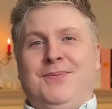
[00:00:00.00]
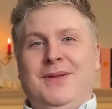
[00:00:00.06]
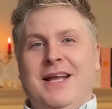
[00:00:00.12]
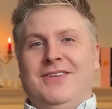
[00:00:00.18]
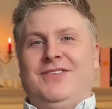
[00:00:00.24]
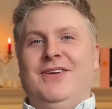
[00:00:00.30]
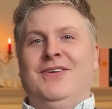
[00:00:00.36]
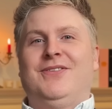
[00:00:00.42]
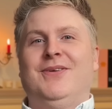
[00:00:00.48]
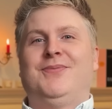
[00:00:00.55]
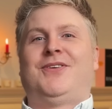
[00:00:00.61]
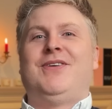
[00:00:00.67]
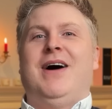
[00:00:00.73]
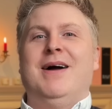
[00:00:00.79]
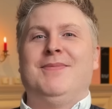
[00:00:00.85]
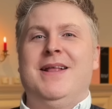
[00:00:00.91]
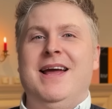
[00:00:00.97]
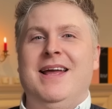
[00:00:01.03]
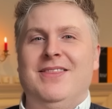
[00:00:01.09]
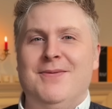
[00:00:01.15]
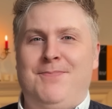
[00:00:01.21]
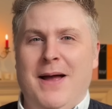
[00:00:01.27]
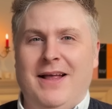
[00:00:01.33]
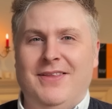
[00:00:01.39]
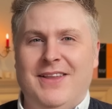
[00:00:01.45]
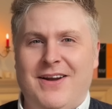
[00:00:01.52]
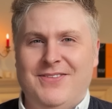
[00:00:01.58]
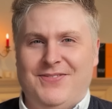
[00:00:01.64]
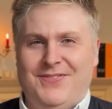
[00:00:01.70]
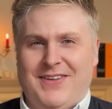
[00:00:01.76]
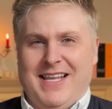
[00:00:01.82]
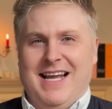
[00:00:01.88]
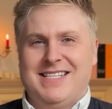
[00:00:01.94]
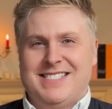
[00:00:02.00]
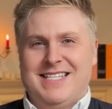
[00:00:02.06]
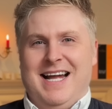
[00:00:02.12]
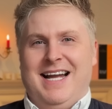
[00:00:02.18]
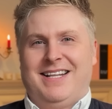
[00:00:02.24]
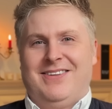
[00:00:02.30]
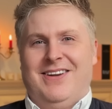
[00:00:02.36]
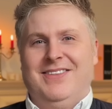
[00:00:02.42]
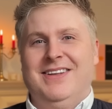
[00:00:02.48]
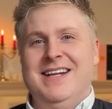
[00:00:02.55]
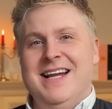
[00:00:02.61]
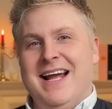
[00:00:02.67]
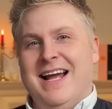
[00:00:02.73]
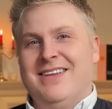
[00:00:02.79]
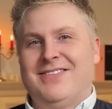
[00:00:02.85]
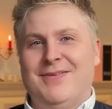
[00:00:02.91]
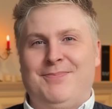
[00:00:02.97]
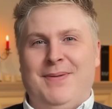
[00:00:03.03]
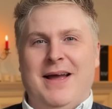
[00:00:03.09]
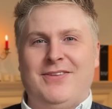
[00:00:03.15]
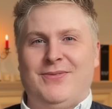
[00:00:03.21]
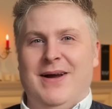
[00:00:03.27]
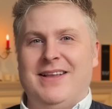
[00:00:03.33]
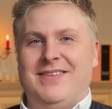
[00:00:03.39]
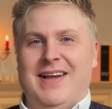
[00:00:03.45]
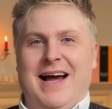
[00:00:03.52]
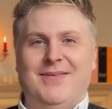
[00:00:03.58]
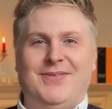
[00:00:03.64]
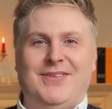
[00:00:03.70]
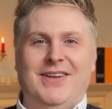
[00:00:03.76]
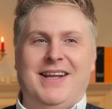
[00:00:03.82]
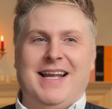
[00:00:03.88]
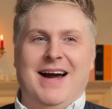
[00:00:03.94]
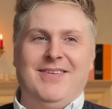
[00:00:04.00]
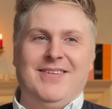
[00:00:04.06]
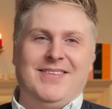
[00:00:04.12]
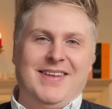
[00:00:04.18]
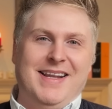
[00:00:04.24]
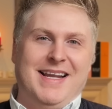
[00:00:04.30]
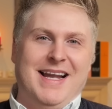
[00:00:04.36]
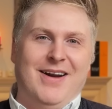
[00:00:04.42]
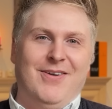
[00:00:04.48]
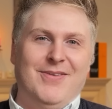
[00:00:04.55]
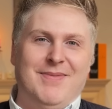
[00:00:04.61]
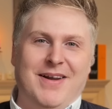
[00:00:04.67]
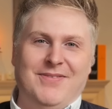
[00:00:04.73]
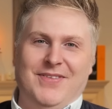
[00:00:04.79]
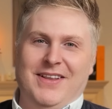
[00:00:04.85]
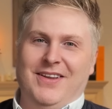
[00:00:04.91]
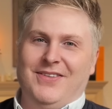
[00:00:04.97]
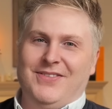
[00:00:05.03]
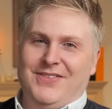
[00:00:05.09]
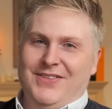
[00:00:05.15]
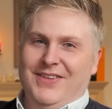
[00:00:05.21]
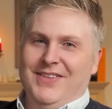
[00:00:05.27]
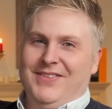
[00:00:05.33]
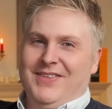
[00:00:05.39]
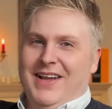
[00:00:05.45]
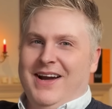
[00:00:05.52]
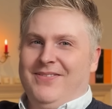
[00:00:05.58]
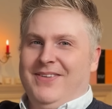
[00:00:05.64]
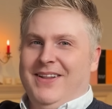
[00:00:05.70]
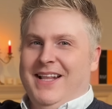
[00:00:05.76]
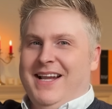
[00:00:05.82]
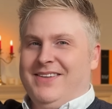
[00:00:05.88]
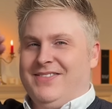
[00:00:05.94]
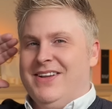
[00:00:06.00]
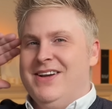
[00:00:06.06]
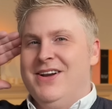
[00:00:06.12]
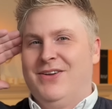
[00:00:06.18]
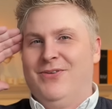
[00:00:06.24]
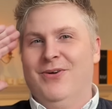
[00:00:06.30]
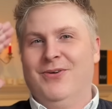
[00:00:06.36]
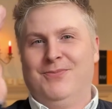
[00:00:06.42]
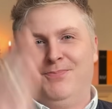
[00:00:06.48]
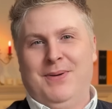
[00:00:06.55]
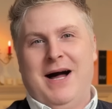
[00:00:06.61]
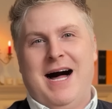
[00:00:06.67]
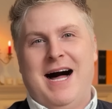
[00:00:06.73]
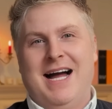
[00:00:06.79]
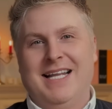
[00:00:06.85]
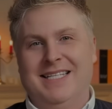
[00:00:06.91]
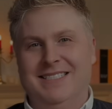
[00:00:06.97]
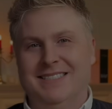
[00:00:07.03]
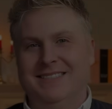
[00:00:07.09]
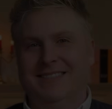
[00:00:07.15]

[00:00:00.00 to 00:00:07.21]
Please do subscribe and hit the bell notification icon. It's the best way to absolutely guarantee you get all my videos as soon as they are released. Goodbye.